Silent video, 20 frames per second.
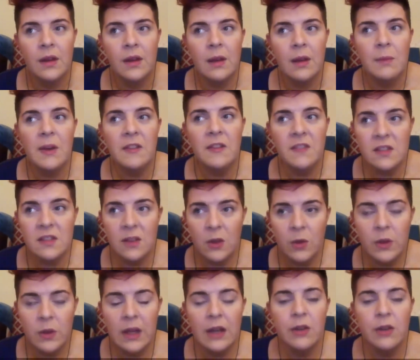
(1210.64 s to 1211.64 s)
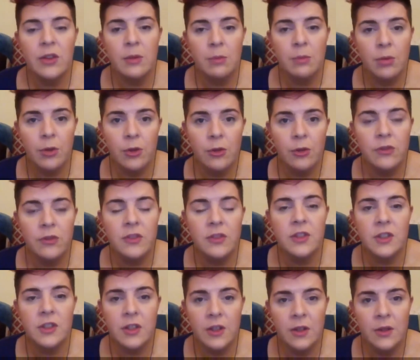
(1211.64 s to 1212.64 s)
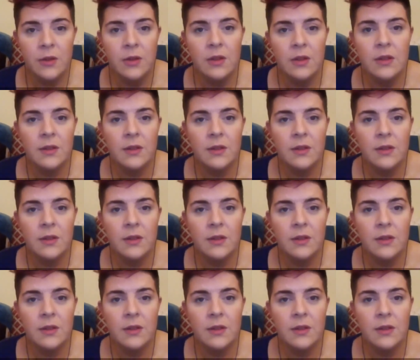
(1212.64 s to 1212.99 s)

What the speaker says: And my physical health improved too.